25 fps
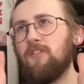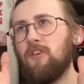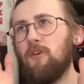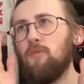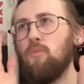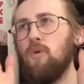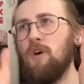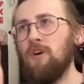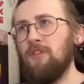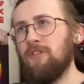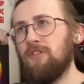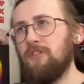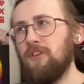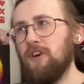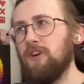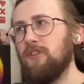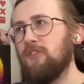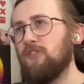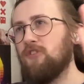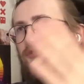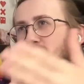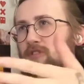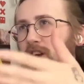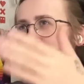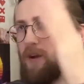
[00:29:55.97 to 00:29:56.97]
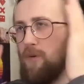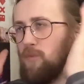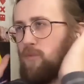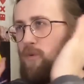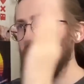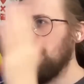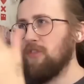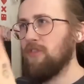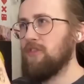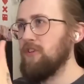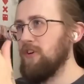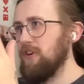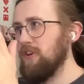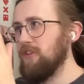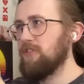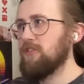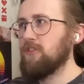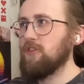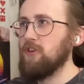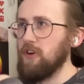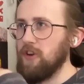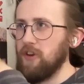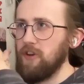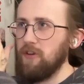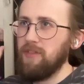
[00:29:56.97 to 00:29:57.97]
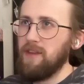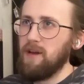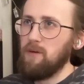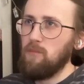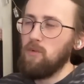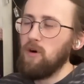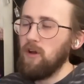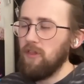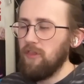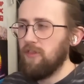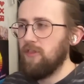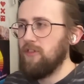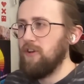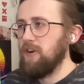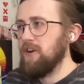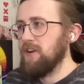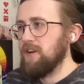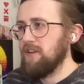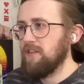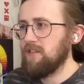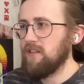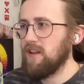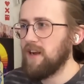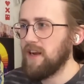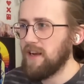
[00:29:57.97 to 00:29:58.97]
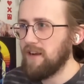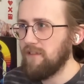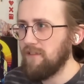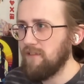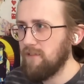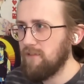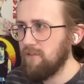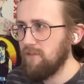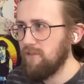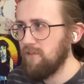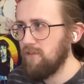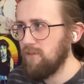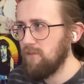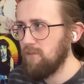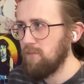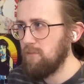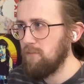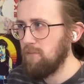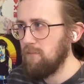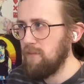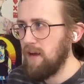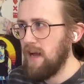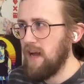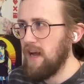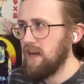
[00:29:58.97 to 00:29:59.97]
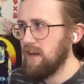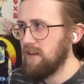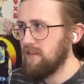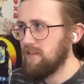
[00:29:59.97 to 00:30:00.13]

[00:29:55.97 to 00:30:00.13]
So one third's great, one third's good, and then one third is like meh